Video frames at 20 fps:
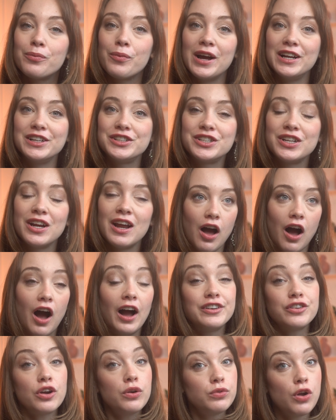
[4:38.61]
which
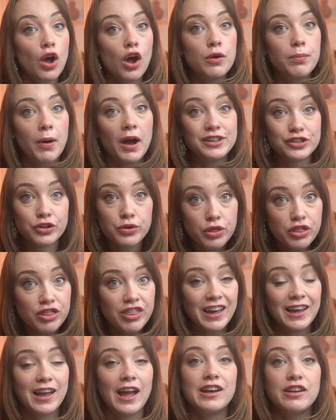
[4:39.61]
I don't know, but I don't
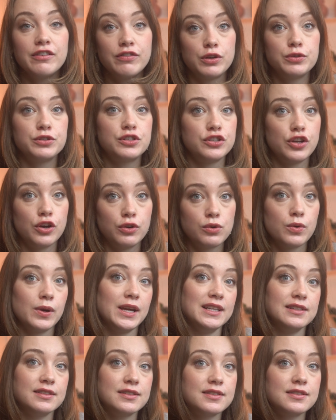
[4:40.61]
think any of you are snow
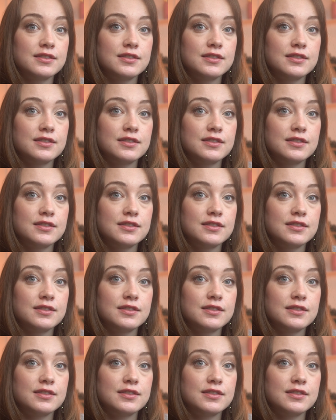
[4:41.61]
queens.